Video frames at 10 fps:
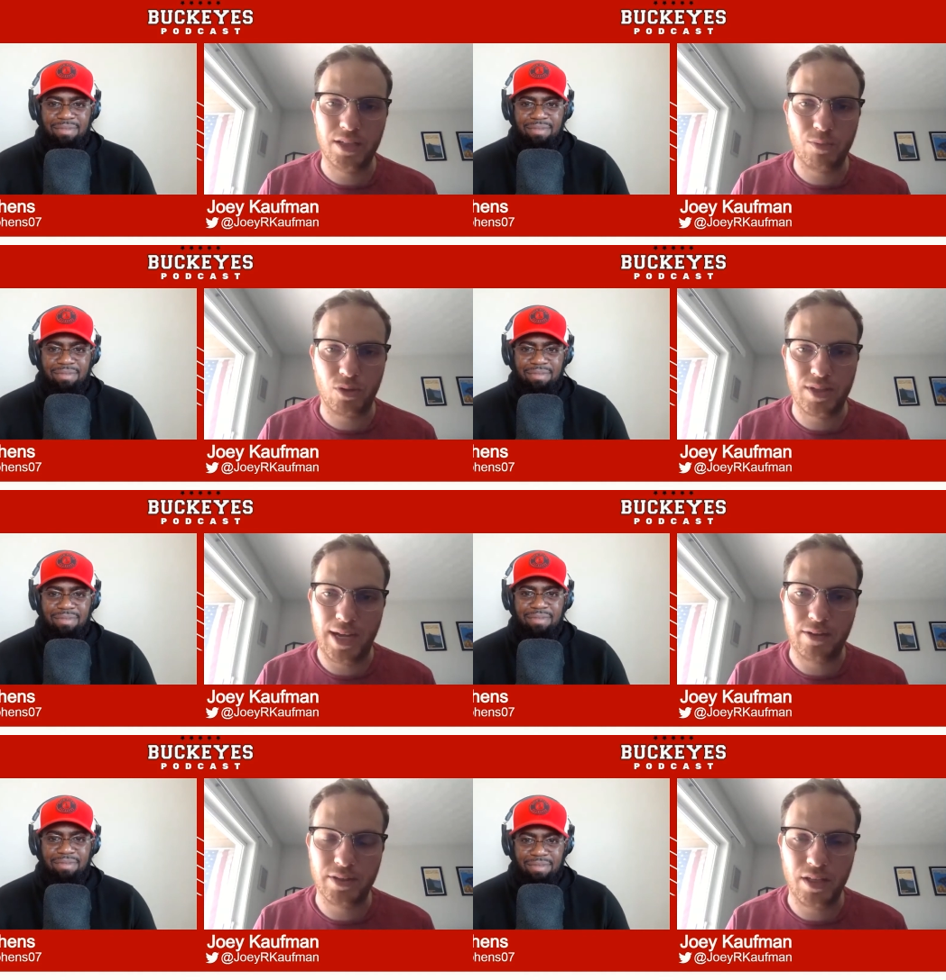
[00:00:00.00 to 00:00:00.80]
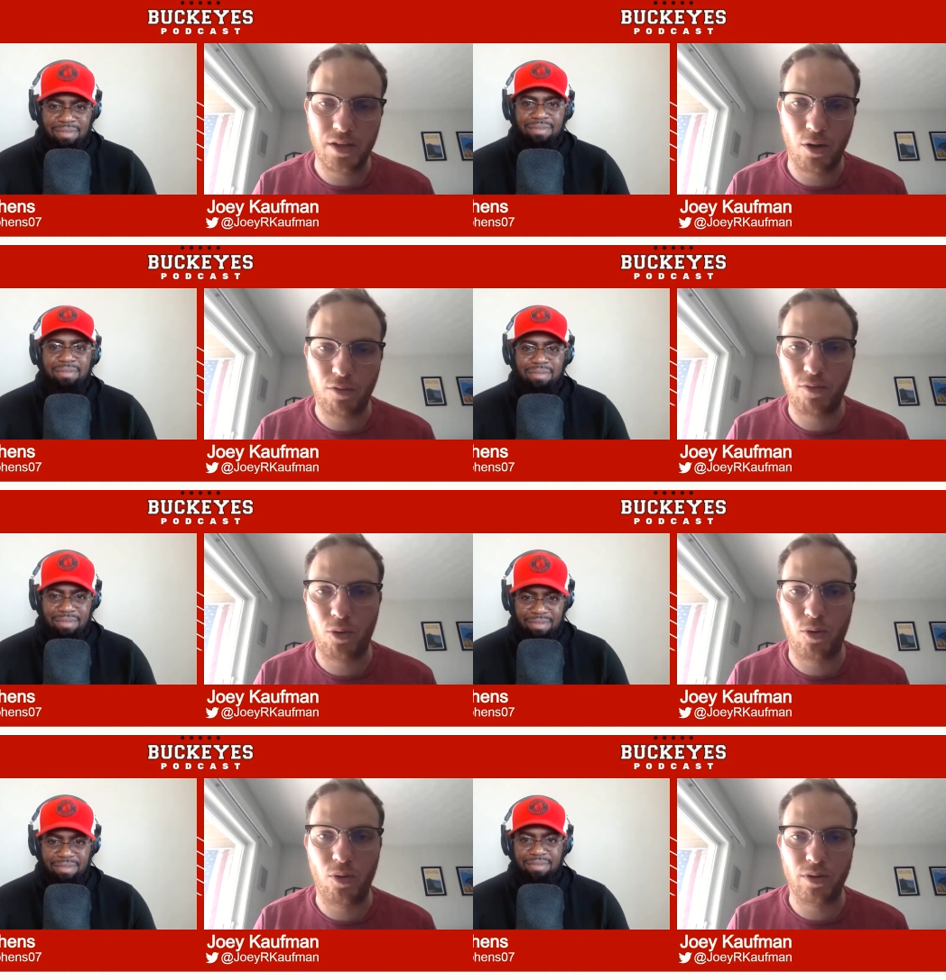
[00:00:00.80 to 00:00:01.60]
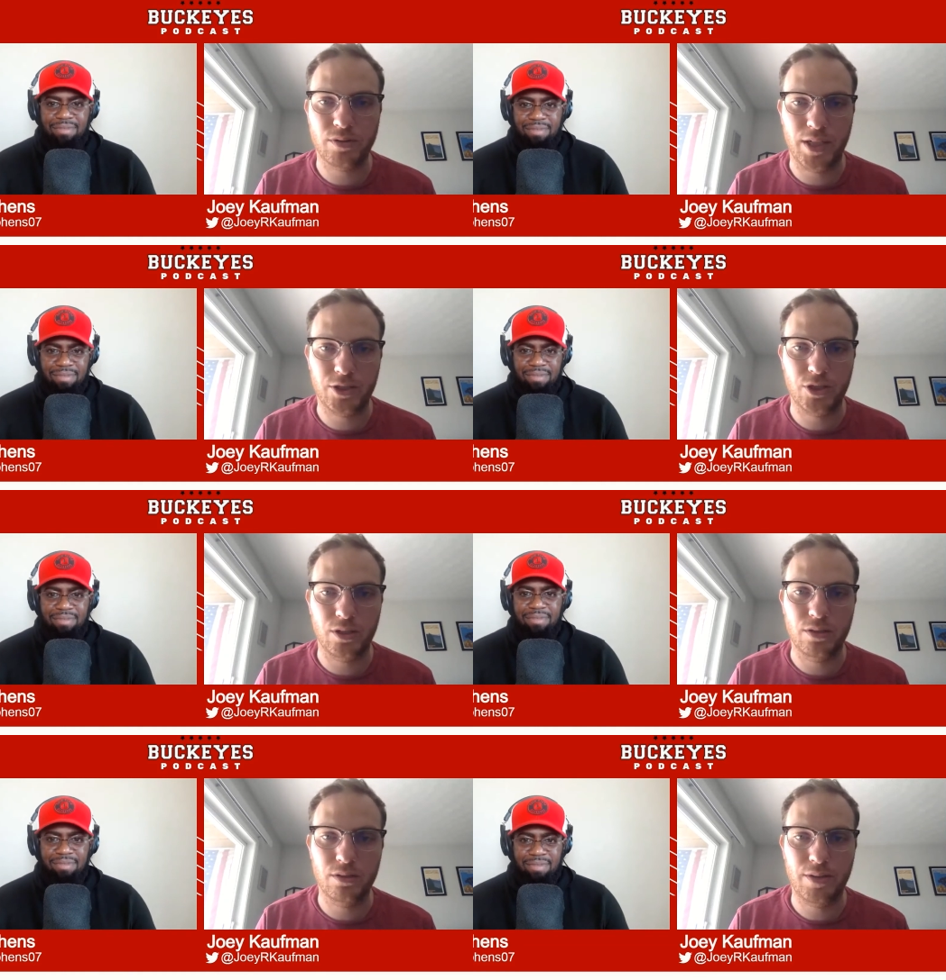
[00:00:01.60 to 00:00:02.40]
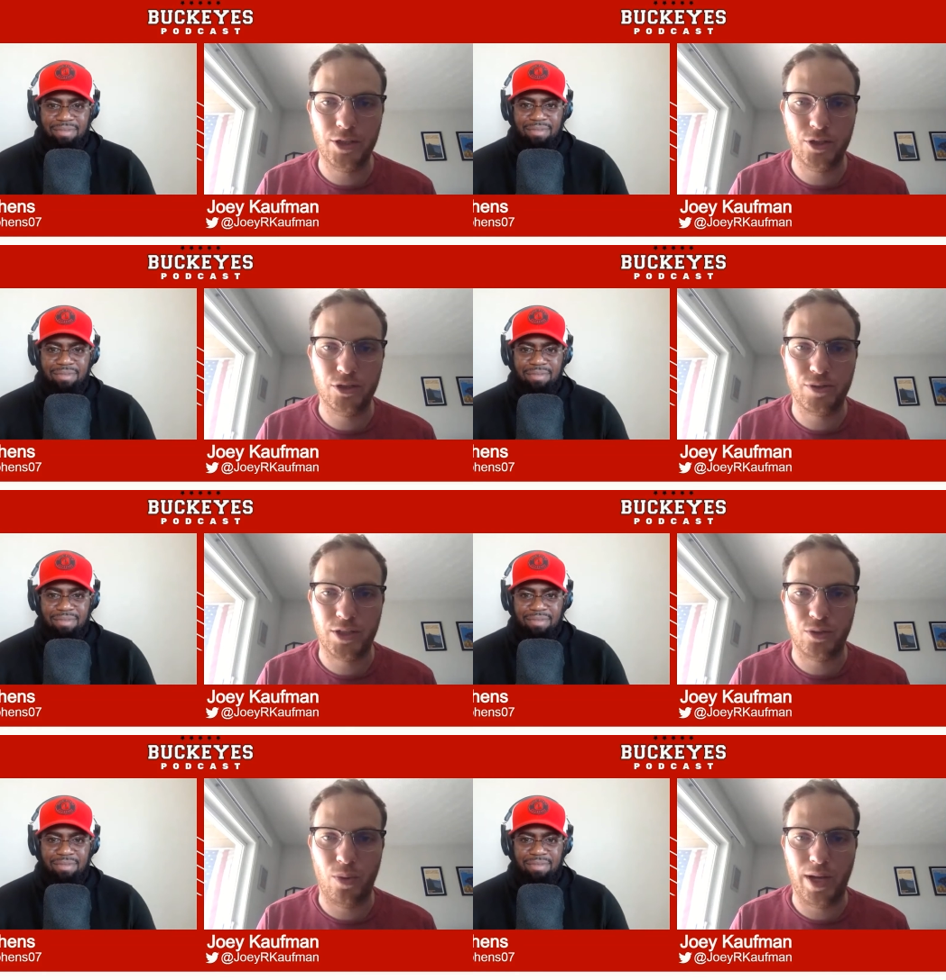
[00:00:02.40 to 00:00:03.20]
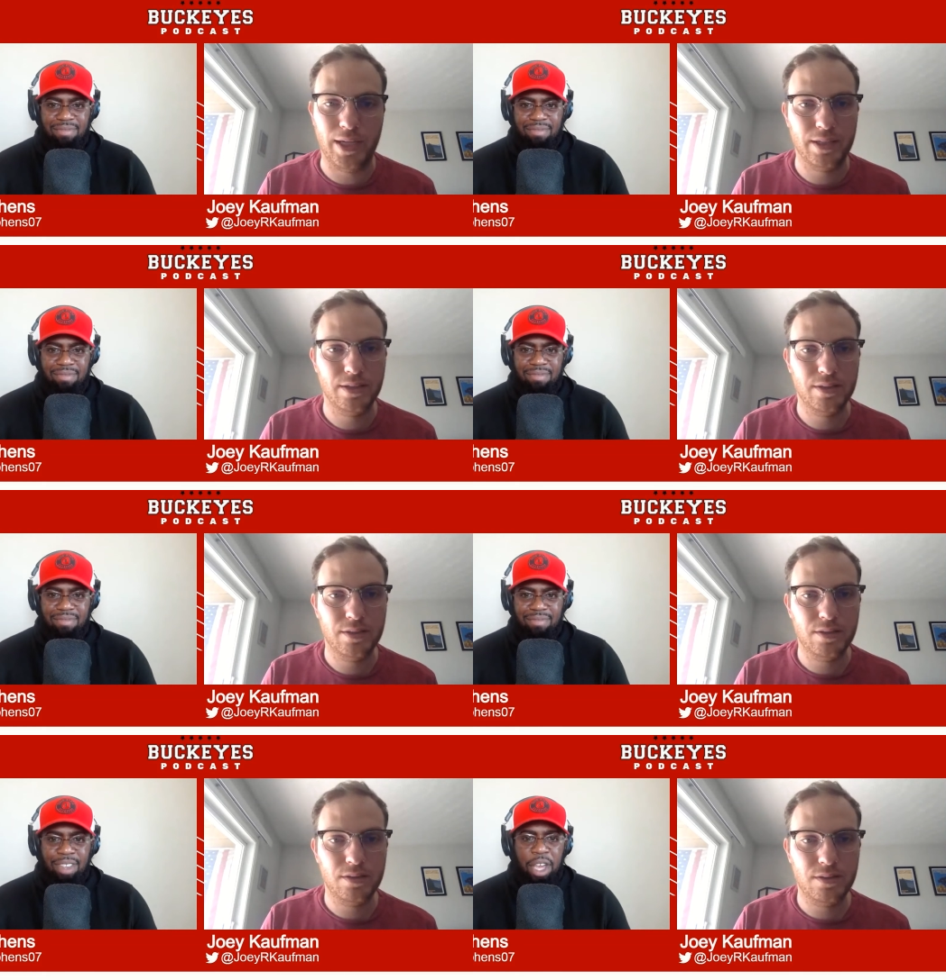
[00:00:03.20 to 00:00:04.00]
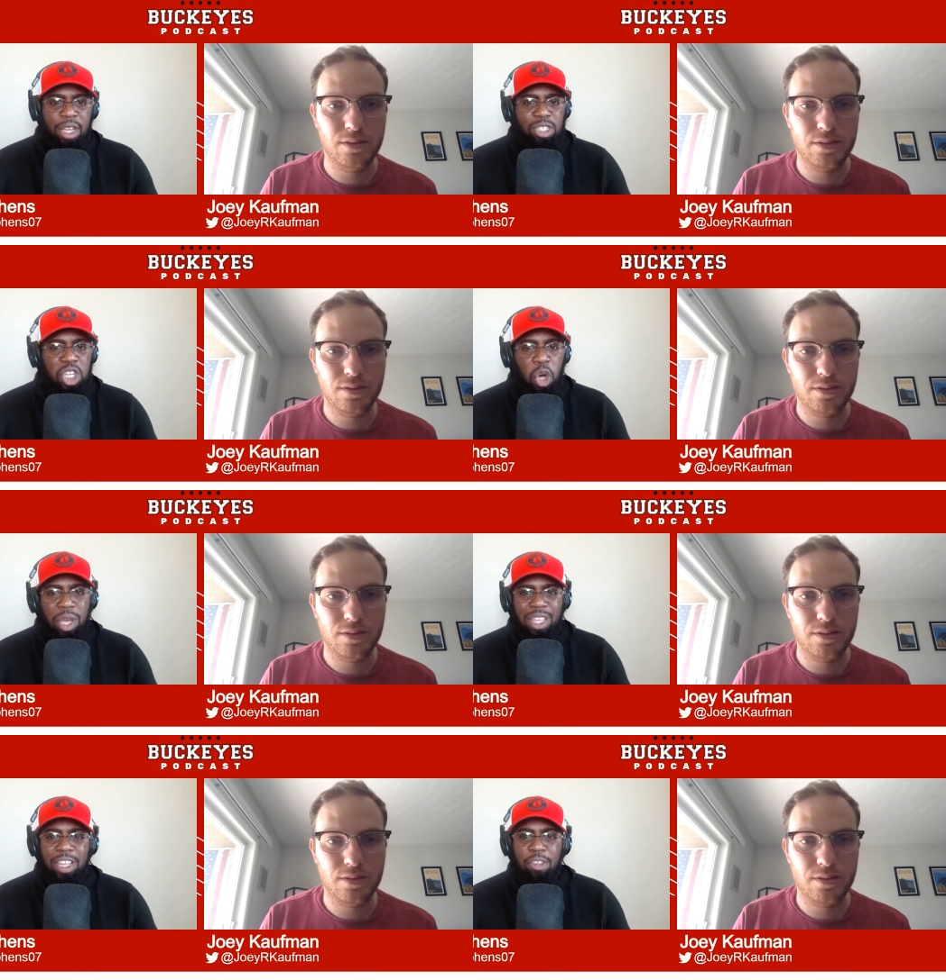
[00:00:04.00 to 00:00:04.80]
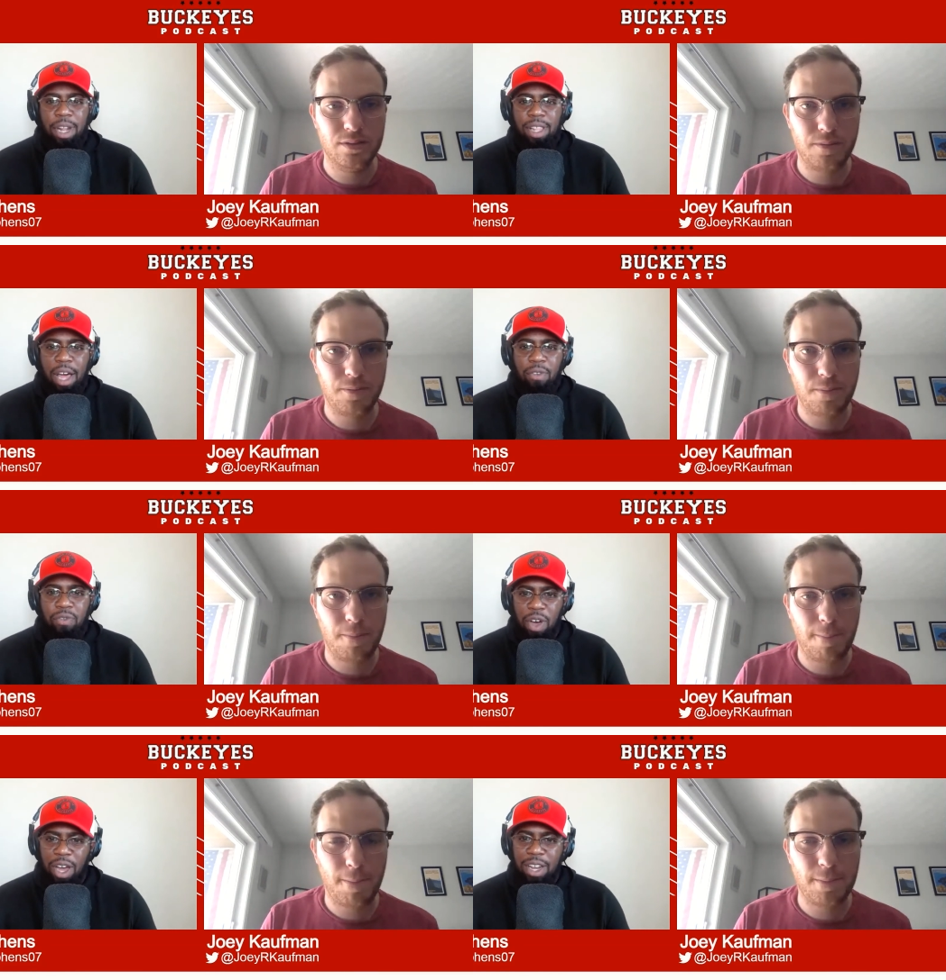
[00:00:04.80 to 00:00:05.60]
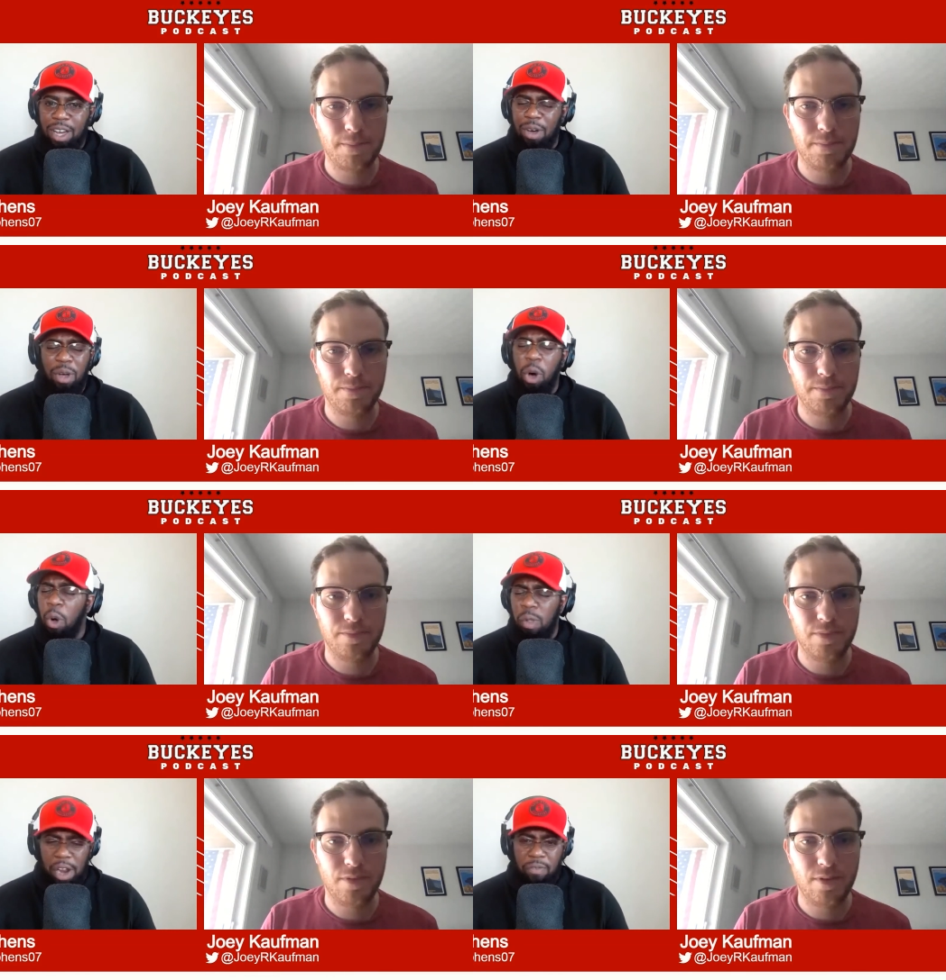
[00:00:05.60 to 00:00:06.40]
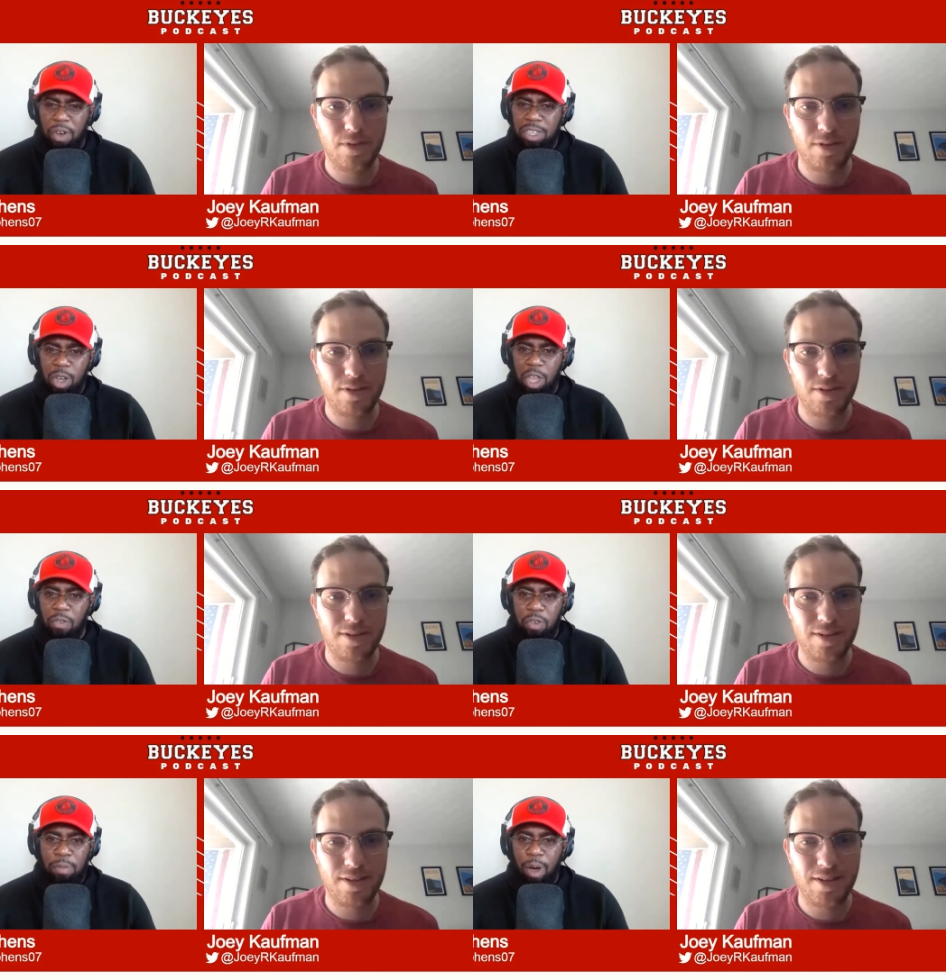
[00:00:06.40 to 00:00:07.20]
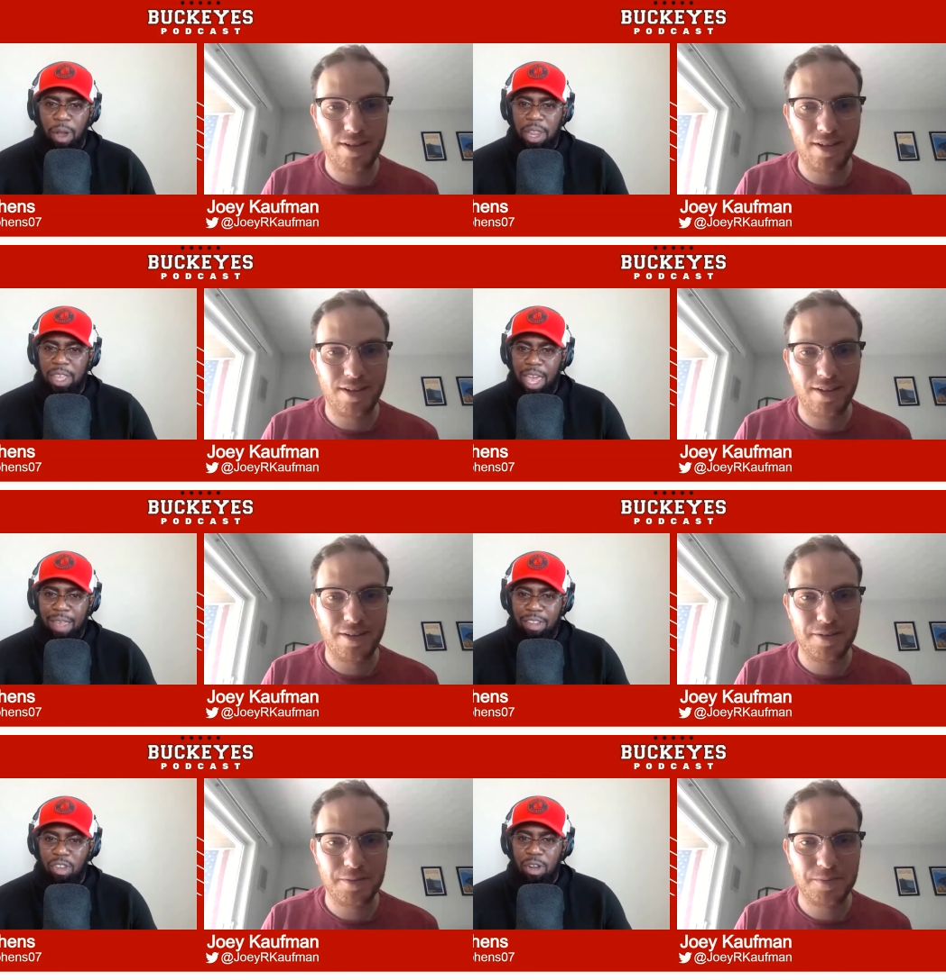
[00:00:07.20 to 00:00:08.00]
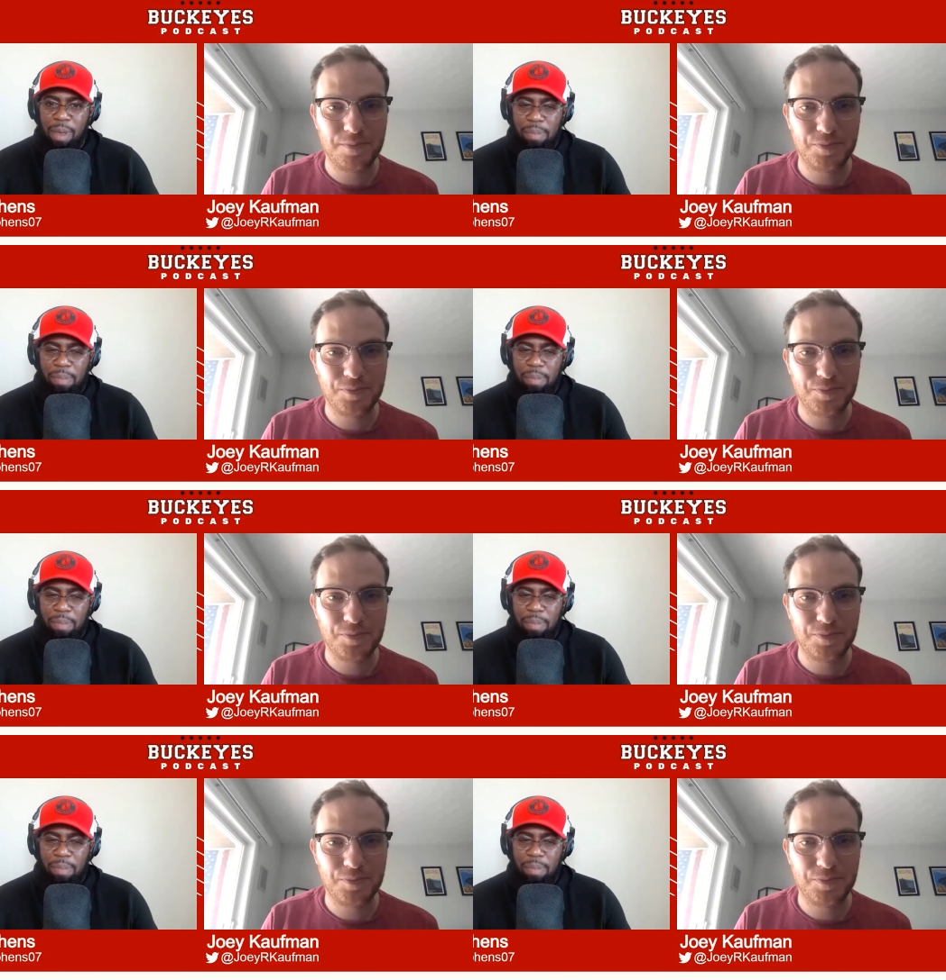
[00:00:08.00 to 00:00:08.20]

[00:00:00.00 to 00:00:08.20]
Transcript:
Speaker 1: is more talented, and over four quarters, that should they should stretch away.
Speaker 2: Joey, this has been a lot of fun, a whole lot of fun talking football in the game that's going to be